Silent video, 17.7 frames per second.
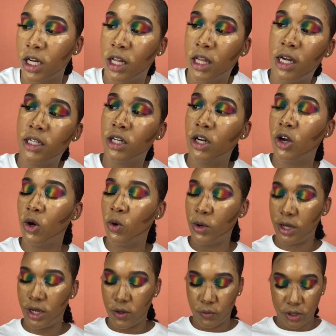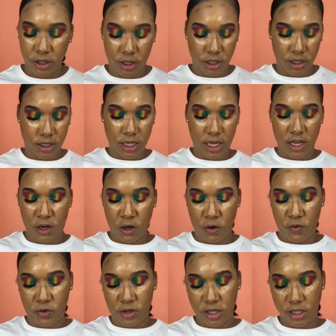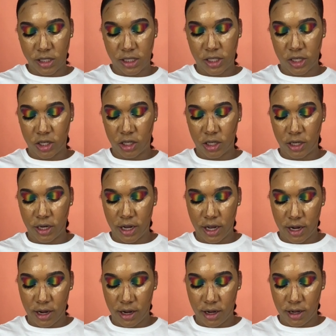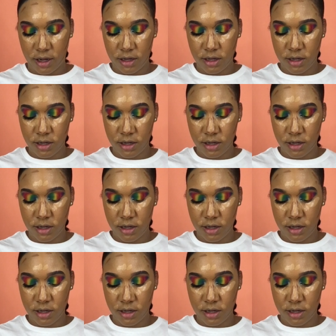I like to go in with this e.l.f. concealer that I got.